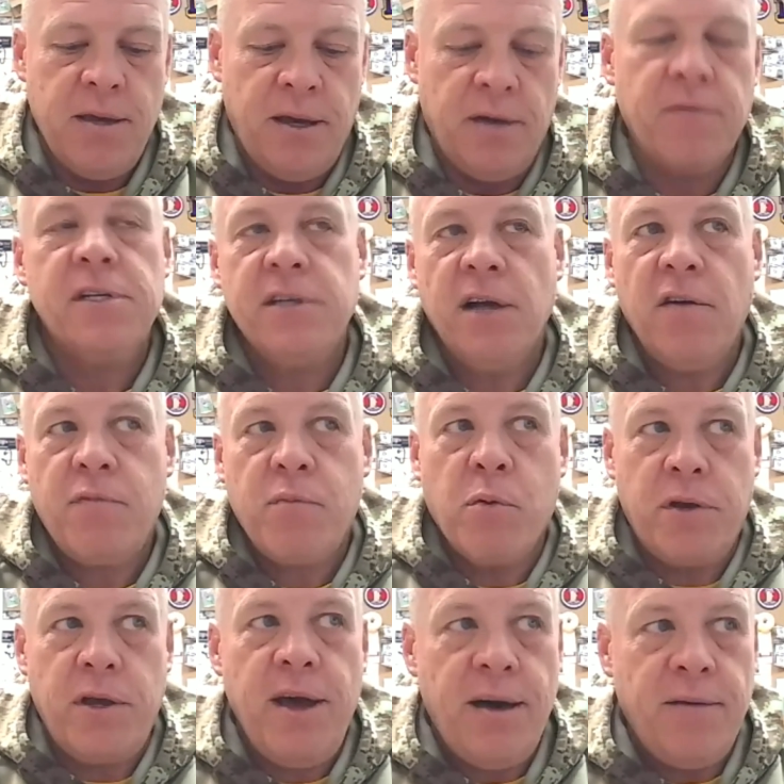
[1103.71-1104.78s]
every
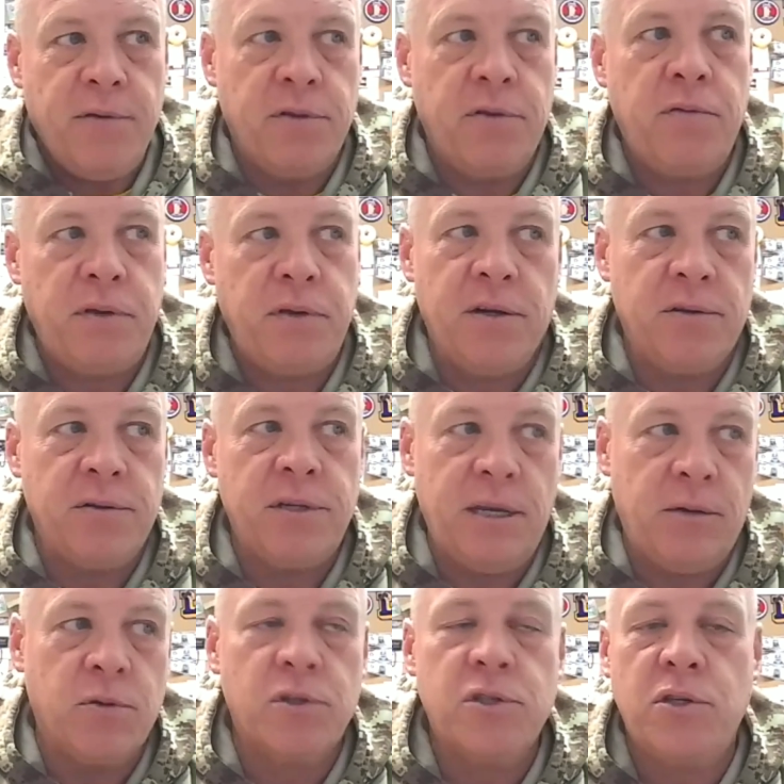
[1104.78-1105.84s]
sophomore you have on the field
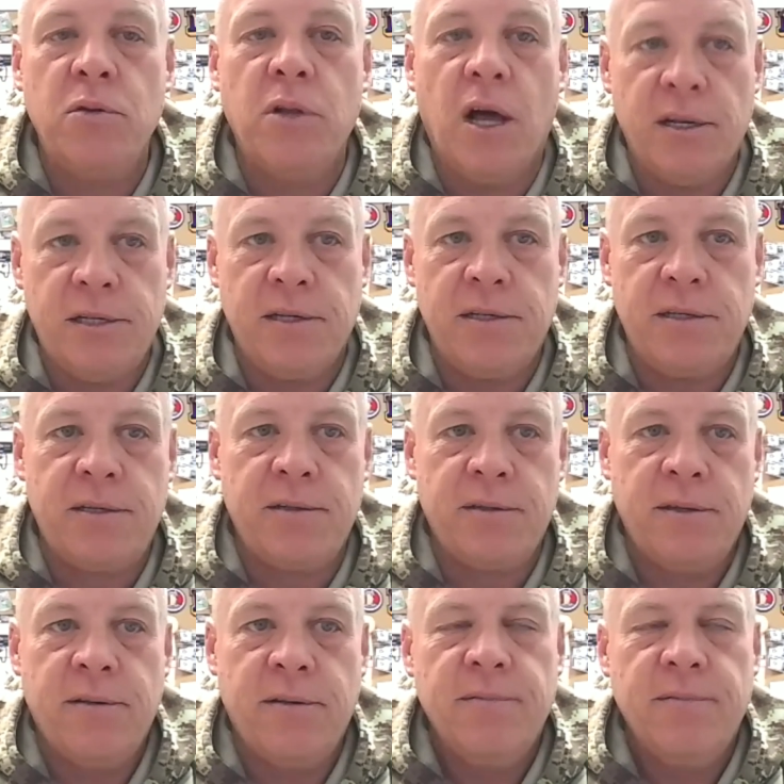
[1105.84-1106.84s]
equals two losses.